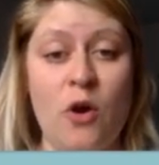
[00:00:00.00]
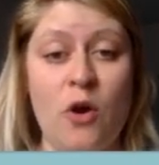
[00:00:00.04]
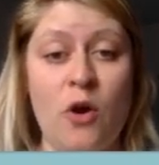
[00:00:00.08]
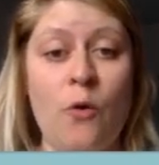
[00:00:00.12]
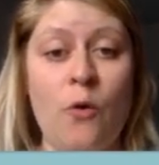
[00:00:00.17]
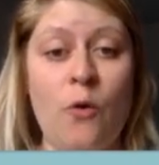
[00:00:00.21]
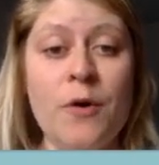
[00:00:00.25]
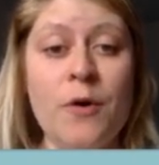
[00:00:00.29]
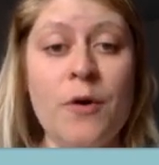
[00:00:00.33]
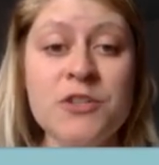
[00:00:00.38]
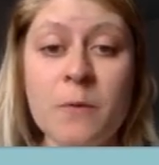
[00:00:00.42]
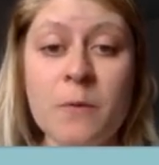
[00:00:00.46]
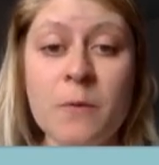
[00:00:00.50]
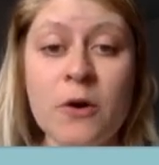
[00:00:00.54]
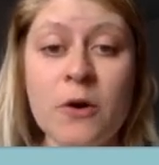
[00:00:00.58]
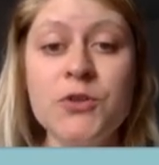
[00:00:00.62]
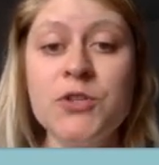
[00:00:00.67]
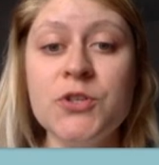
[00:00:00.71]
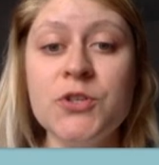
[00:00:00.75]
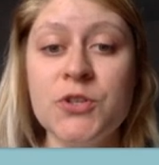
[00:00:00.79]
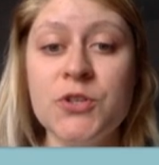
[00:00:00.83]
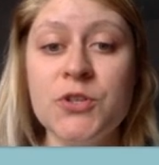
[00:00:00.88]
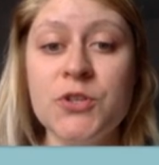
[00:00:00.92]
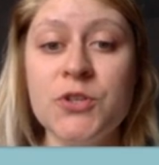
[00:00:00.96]
Once you
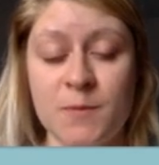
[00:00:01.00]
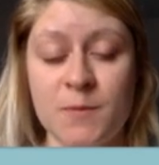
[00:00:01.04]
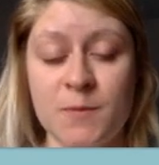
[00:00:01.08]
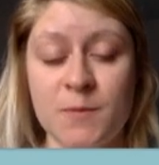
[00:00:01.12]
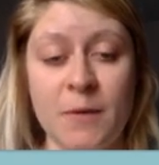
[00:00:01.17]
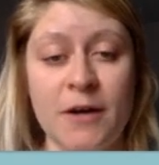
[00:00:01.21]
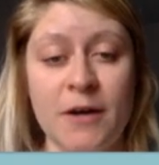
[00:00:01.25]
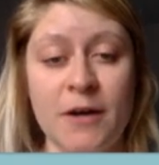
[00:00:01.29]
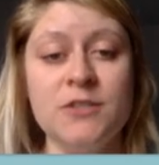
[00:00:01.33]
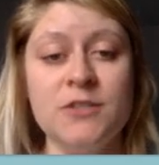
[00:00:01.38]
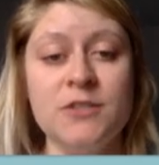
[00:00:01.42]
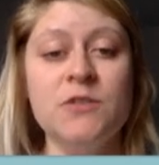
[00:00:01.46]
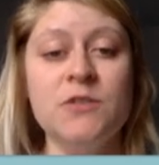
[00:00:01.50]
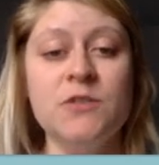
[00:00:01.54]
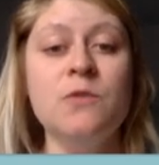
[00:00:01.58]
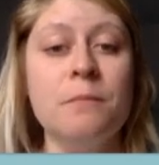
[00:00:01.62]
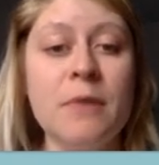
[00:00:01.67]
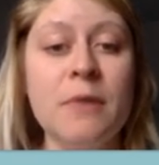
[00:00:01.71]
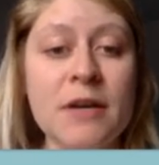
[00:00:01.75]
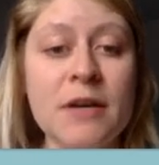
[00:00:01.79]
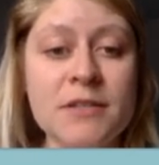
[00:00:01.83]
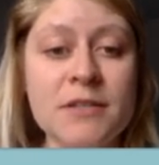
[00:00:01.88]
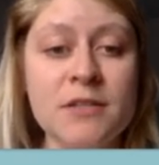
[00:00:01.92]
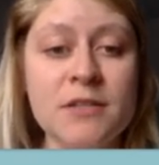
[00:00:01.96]
post your response, you
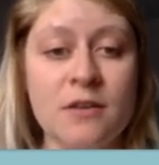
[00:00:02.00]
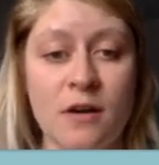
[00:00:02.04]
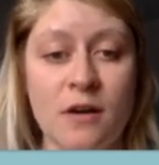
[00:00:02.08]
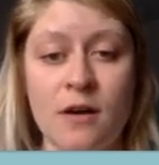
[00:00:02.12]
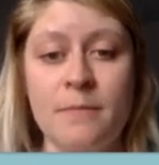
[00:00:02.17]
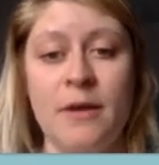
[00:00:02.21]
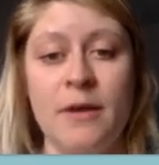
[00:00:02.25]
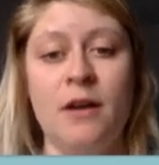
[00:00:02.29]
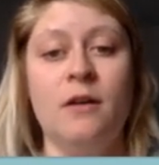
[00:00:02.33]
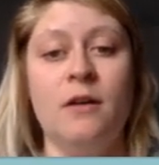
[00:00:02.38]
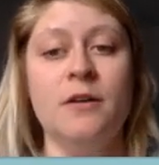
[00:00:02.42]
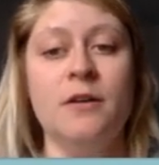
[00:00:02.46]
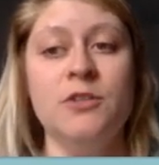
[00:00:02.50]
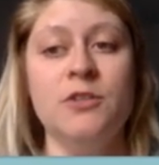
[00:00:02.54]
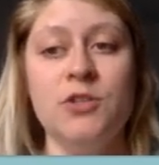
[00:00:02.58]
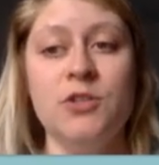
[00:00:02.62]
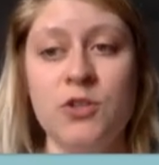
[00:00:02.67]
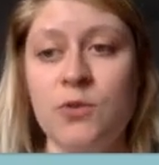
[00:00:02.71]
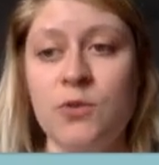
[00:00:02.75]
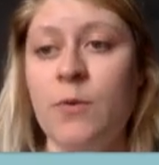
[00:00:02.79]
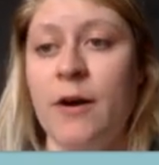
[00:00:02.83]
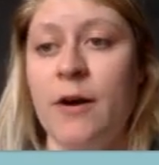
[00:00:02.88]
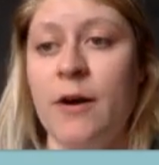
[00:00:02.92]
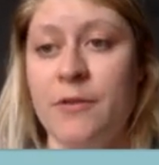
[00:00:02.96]
must comment on
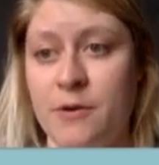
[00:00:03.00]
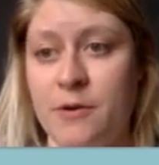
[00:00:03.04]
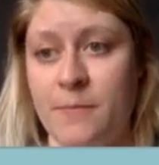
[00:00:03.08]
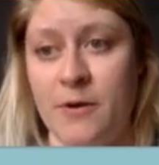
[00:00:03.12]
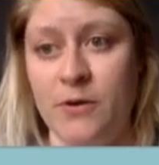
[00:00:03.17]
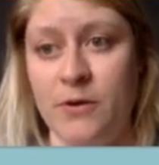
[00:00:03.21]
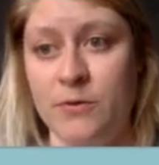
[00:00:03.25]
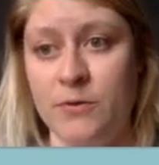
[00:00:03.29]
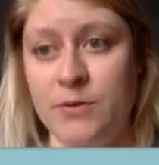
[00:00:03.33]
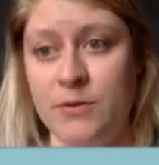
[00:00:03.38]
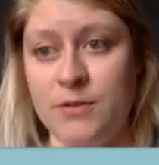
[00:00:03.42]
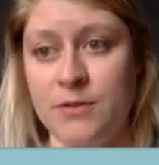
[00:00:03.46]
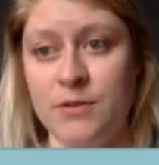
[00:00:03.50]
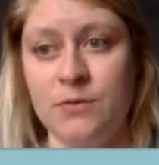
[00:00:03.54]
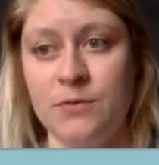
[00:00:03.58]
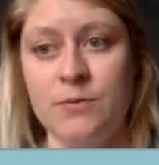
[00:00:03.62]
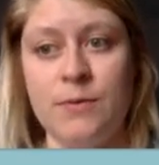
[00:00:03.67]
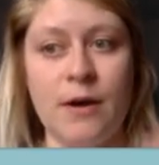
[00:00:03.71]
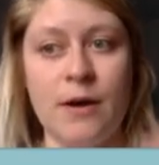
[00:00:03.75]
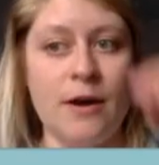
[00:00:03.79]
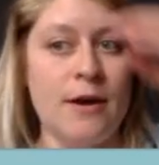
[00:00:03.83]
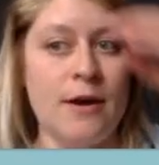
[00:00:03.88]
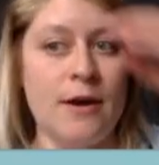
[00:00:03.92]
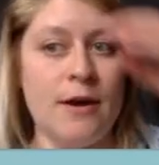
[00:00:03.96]
2 other posts.
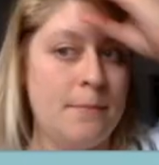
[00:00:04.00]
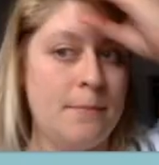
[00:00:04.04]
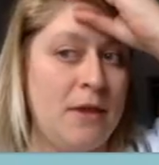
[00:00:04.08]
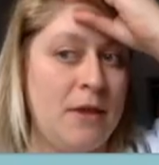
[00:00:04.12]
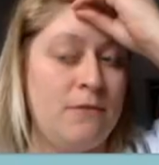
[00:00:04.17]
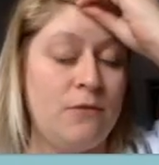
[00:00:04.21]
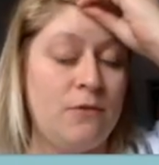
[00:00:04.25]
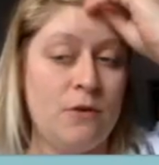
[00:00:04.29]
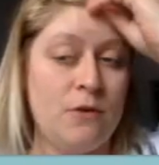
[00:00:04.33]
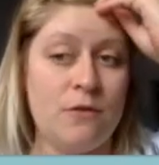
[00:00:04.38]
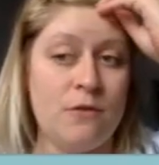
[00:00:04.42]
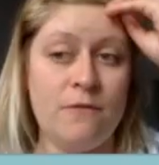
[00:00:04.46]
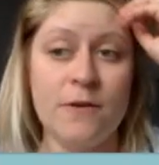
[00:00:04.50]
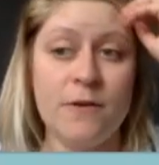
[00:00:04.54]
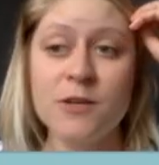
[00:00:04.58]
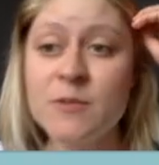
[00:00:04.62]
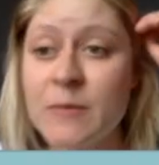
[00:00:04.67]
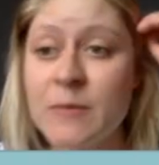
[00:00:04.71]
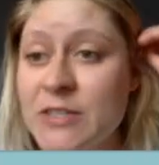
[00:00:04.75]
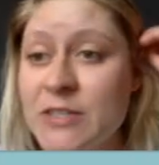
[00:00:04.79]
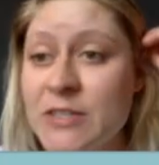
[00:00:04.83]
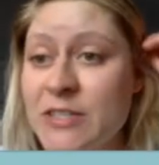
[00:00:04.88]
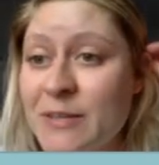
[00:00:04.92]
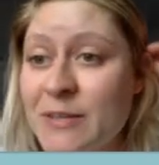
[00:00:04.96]
So if you're the
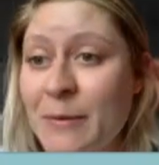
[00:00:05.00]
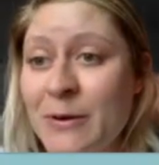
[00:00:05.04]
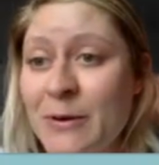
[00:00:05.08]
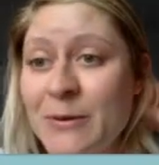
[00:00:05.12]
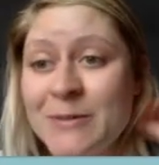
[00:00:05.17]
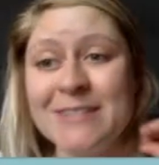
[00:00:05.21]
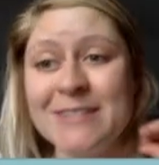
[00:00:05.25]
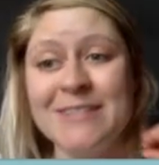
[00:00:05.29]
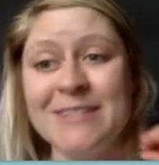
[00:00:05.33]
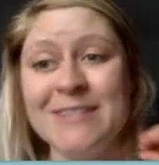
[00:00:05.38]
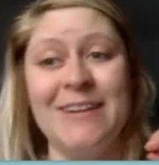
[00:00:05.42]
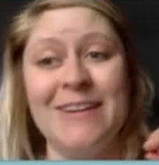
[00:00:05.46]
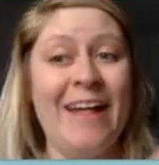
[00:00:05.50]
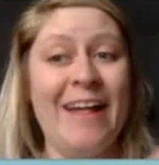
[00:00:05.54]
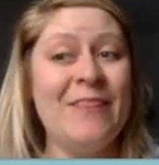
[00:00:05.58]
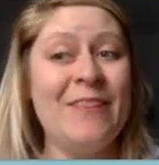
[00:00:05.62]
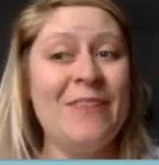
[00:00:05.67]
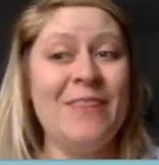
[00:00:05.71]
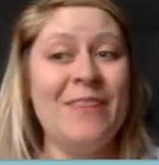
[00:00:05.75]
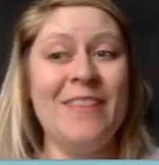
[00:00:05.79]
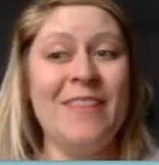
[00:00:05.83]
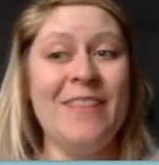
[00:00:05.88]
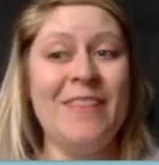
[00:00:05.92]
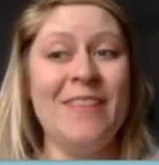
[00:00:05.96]
first person to post,
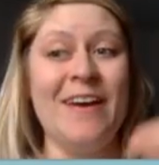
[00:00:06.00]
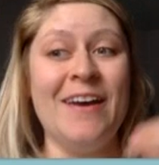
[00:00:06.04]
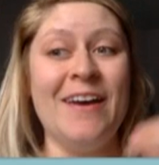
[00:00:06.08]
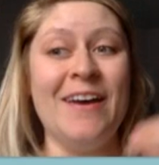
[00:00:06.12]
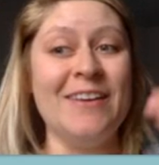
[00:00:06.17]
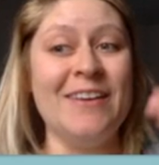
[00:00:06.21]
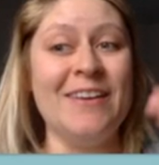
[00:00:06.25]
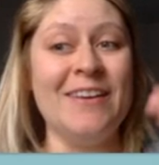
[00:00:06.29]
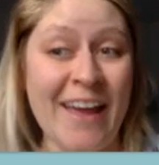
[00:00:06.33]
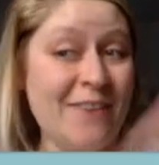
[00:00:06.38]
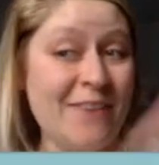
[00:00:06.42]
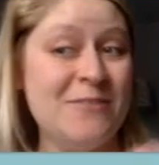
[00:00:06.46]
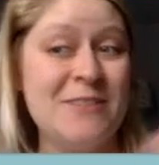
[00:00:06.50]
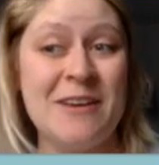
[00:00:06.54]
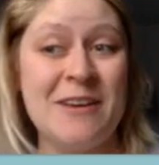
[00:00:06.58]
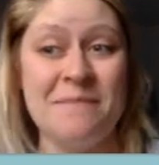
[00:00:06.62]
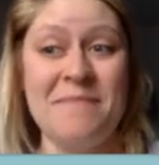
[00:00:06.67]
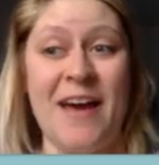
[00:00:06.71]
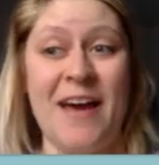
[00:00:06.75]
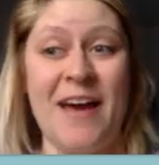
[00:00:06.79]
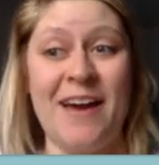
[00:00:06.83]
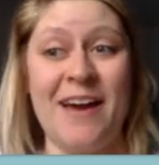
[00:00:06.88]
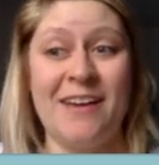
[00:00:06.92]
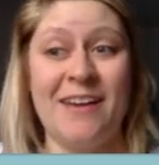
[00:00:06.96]
you're going to have to
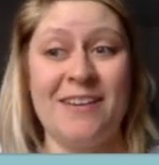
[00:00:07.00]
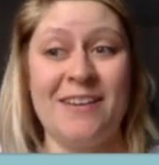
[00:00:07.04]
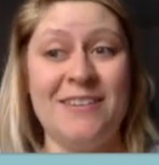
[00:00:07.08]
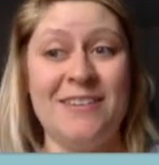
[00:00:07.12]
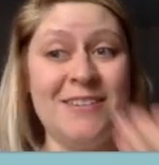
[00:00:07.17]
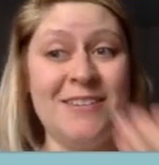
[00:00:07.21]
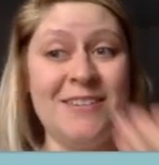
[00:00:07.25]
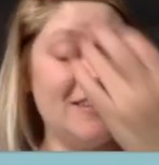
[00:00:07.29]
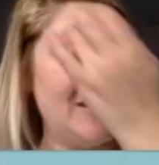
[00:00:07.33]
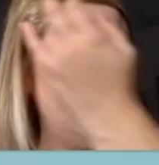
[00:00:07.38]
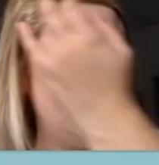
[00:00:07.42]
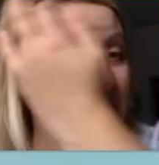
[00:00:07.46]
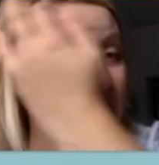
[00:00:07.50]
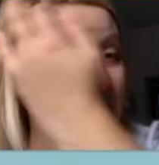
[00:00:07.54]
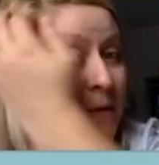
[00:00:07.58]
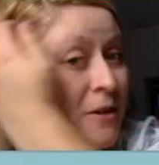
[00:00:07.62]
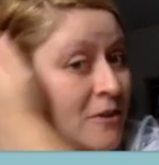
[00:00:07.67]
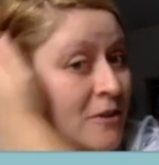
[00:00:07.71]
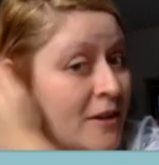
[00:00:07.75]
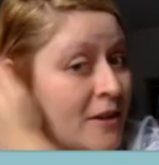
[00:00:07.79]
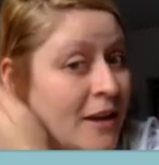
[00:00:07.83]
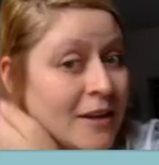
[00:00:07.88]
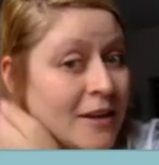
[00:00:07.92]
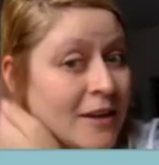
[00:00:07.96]
come back to this
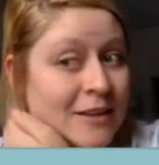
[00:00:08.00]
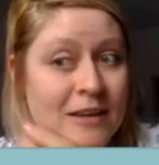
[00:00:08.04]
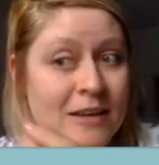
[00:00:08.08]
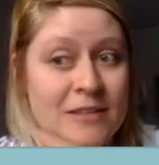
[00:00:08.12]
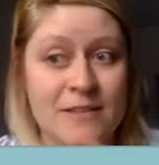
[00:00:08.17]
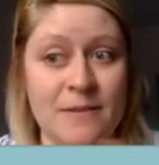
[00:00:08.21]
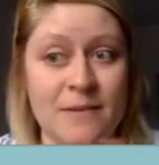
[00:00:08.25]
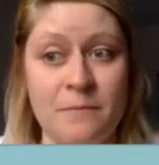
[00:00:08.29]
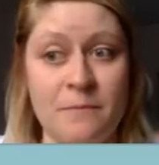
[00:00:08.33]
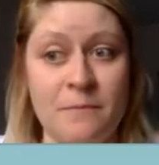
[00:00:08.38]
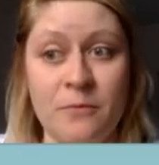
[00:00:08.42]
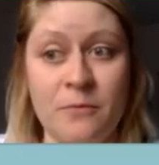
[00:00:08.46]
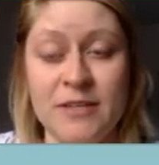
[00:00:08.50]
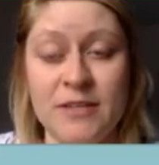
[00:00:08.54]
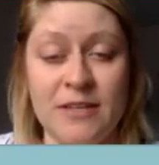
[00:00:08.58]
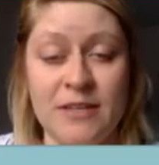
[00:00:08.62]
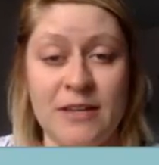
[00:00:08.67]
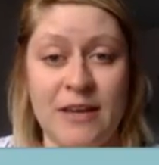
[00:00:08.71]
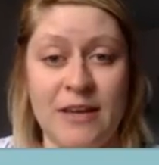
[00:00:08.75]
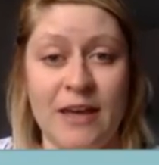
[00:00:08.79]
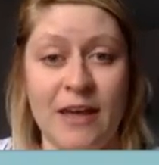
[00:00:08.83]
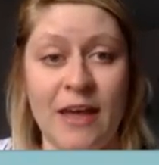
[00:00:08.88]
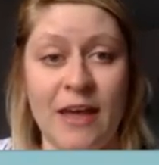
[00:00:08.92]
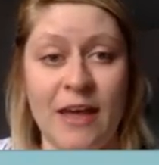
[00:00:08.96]
peer deck at some point
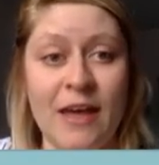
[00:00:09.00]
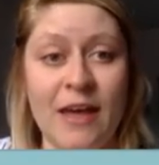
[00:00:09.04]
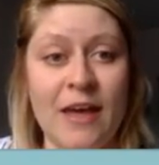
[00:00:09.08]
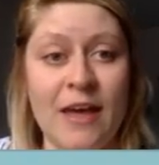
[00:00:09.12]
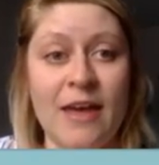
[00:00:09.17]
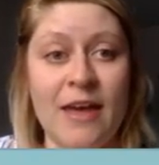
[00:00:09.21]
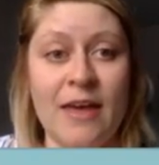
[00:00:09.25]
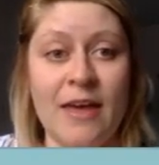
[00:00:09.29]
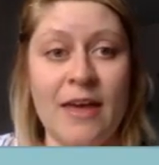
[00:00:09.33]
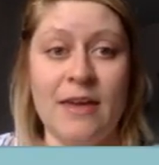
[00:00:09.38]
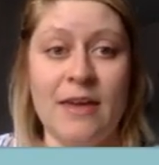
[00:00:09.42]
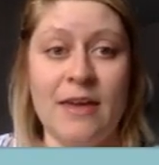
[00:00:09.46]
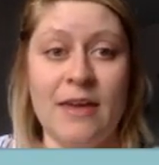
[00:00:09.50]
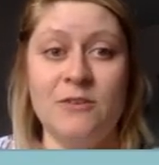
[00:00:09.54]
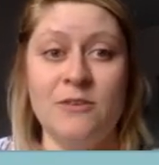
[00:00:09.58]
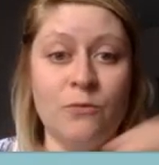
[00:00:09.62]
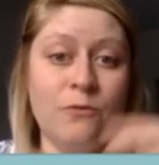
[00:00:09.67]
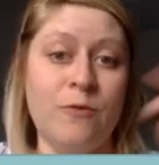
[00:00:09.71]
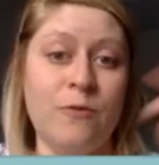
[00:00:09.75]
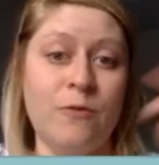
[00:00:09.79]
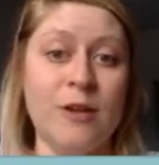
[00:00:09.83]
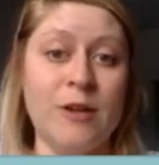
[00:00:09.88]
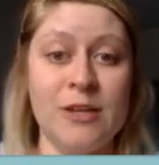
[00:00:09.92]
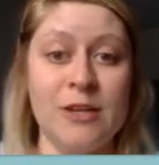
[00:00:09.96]
today and
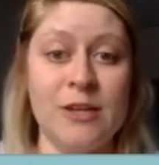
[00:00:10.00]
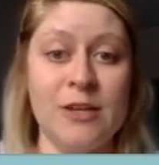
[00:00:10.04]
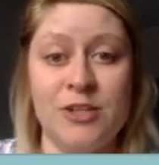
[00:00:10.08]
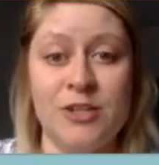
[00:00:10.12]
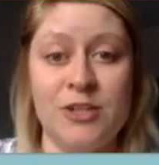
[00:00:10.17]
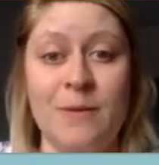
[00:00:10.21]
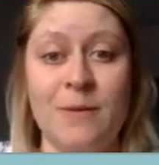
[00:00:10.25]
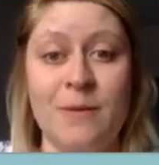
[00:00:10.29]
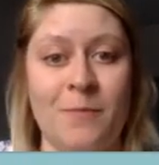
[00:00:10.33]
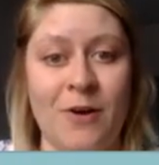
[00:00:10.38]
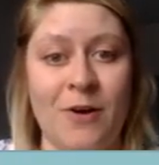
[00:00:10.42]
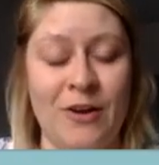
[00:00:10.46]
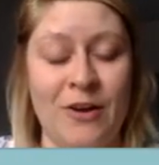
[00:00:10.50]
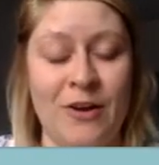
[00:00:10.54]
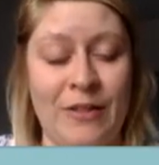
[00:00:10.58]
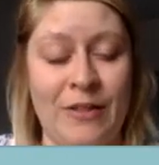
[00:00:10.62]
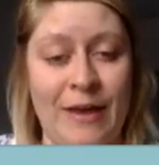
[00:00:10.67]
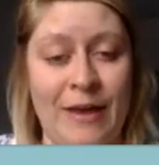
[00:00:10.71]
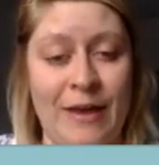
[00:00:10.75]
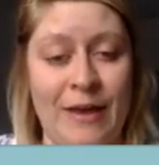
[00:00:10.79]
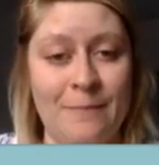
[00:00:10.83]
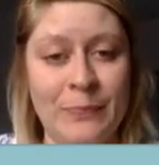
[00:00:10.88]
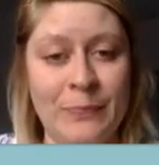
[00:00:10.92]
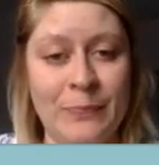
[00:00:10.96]
finish up your
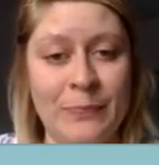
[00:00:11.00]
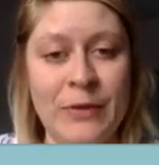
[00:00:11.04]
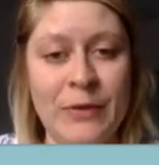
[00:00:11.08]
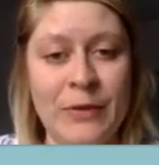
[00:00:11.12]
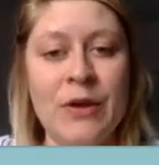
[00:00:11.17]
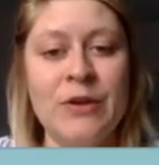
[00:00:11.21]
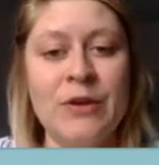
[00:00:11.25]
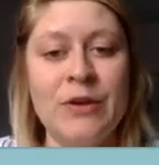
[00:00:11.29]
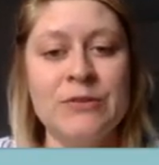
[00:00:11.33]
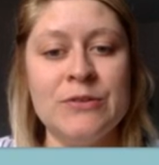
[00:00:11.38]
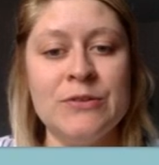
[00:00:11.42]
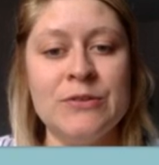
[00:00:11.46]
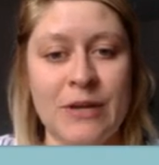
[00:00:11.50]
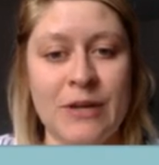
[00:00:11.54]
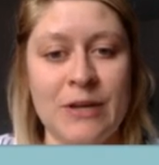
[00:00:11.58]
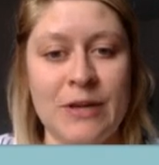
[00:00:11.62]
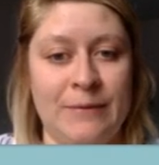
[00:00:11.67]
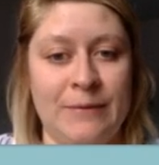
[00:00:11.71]
Parlay. So